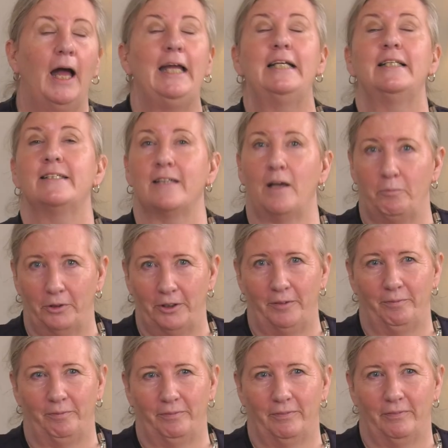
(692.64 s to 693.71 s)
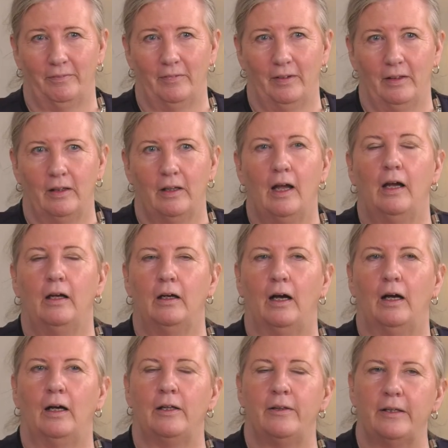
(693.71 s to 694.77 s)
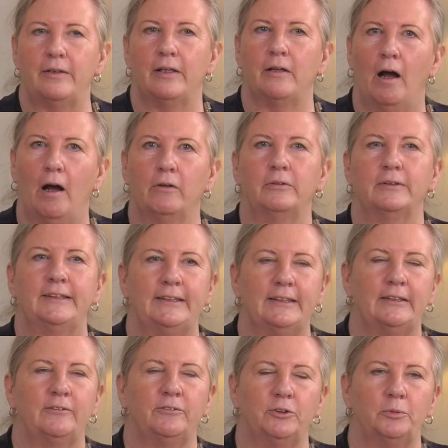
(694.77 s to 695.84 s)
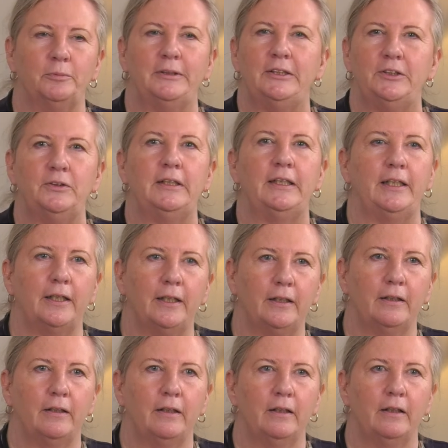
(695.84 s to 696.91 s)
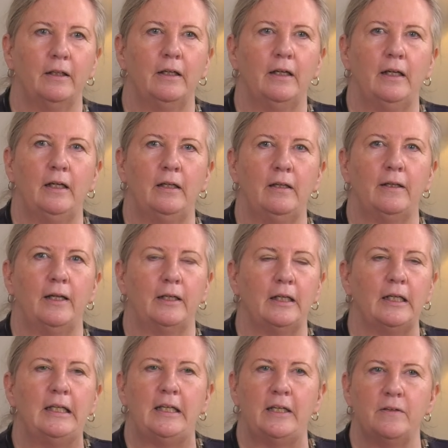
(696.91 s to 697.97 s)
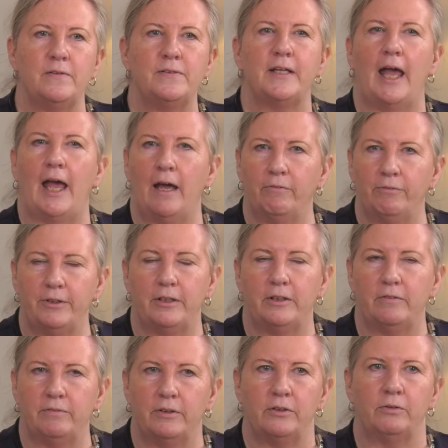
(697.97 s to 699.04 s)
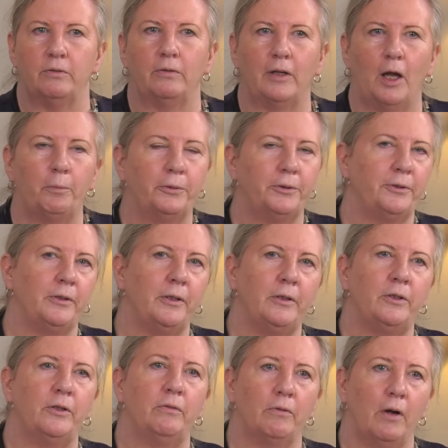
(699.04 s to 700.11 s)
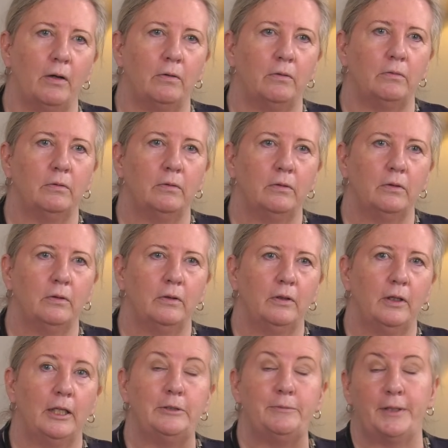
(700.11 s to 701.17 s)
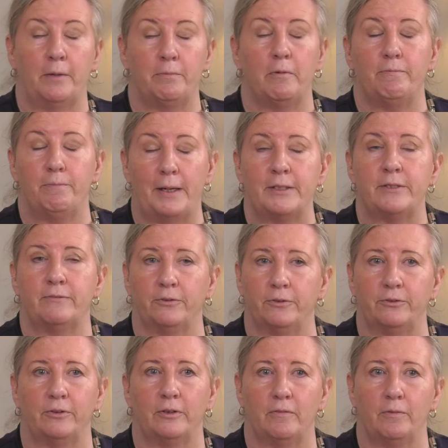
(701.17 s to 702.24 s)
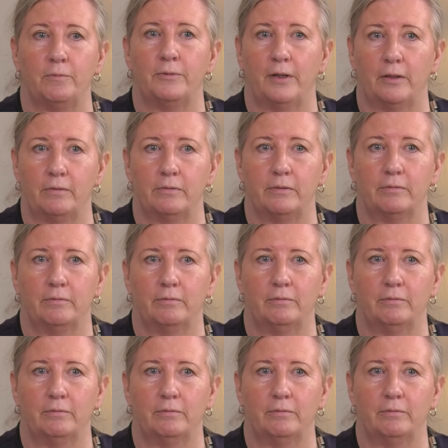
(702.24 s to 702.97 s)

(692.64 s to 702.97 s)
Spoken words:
In summary, I think that Hockerill sixth form is unique in that it gives every individual an opportunity to grow and to become the best version of themselves.